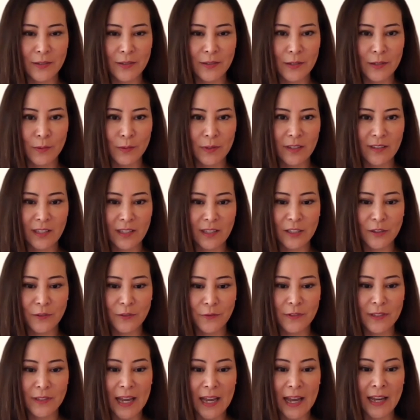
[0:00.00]
So I want to thank
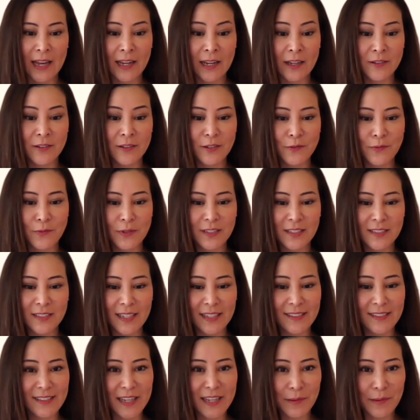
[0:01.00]
you for that. I also want
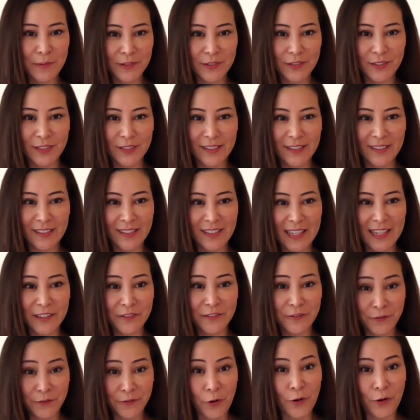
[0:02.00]
to take this opportunity to
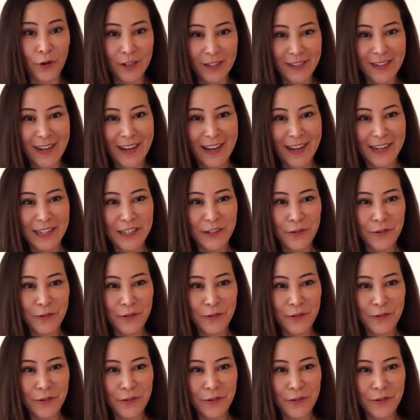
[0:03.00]
thank Ford,